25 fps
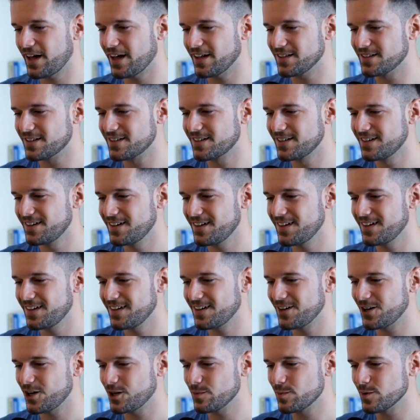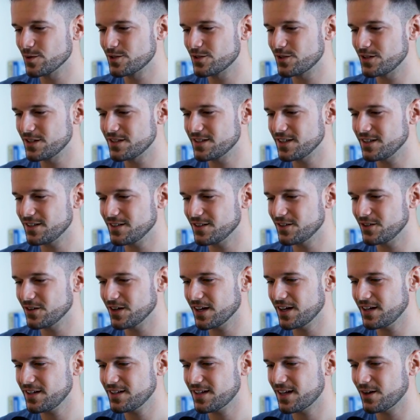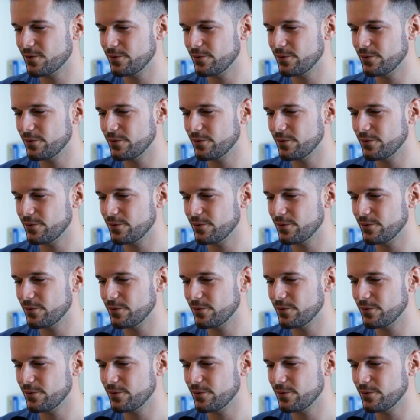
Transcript: that opportunity, okay?